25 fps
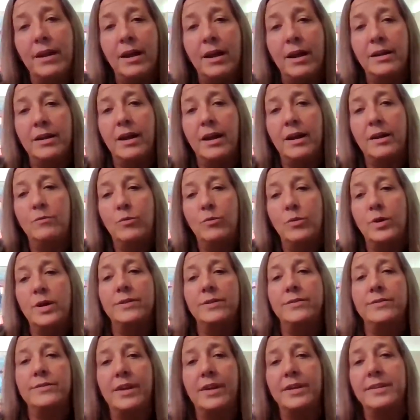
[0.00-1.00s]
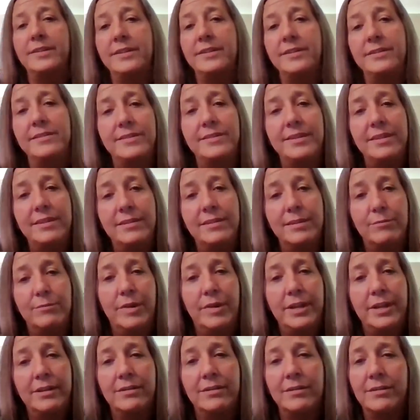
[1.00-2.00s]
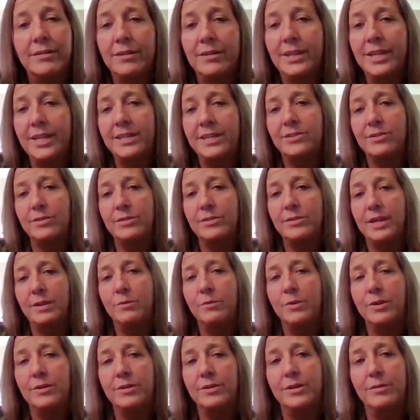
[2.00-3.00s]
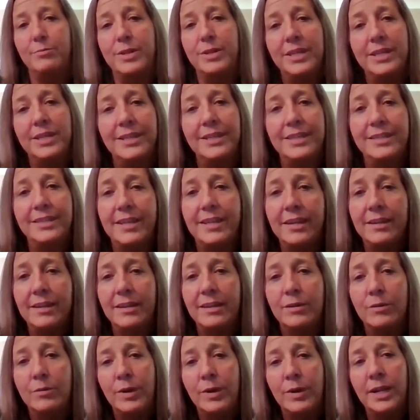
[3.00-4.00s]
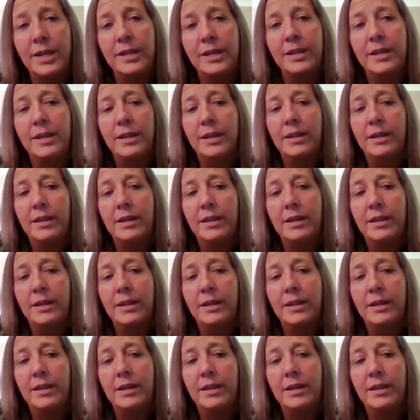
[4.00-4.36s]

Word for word: I I was. I did see them regularly, so they weren't completely taken away.